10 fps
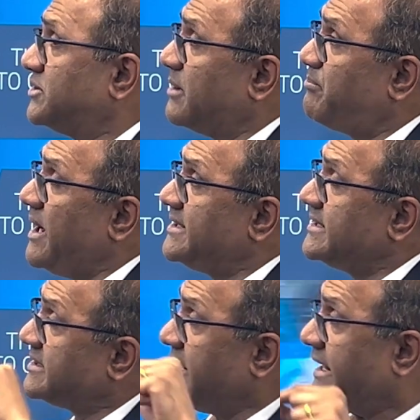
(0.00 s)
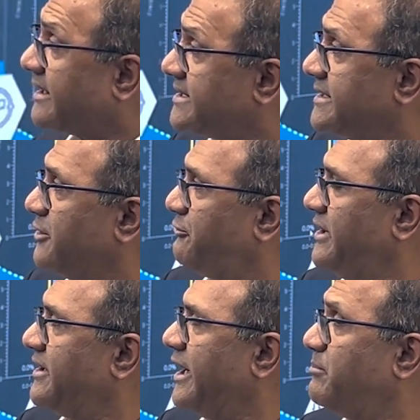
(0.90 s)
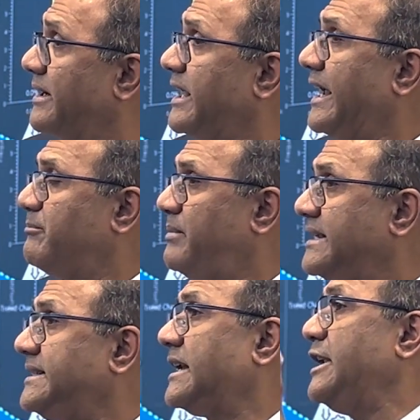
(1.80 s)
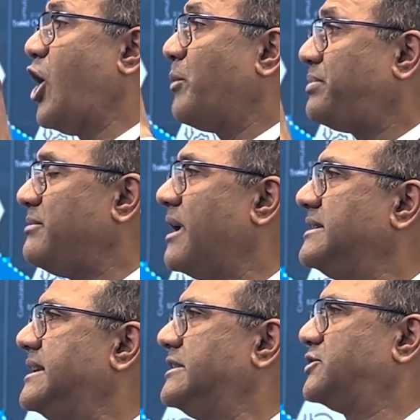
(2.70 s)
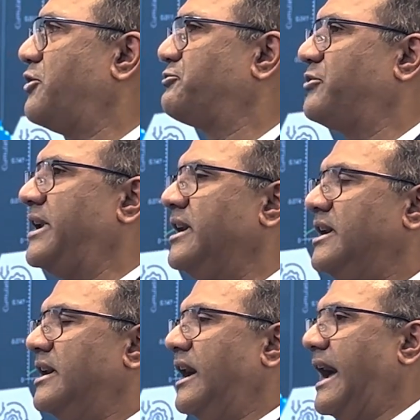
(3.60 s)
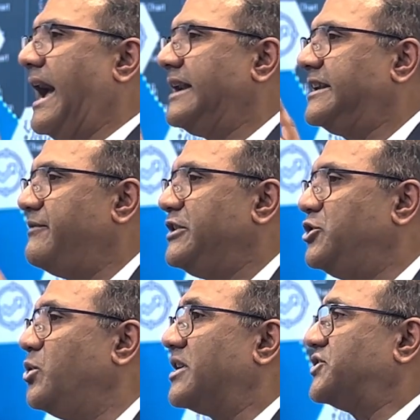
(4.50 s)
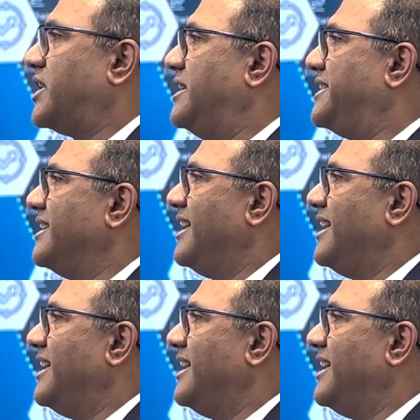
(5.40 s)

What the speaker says: some places decreasing the feed rate, but basically optimizing the software and giving you a result.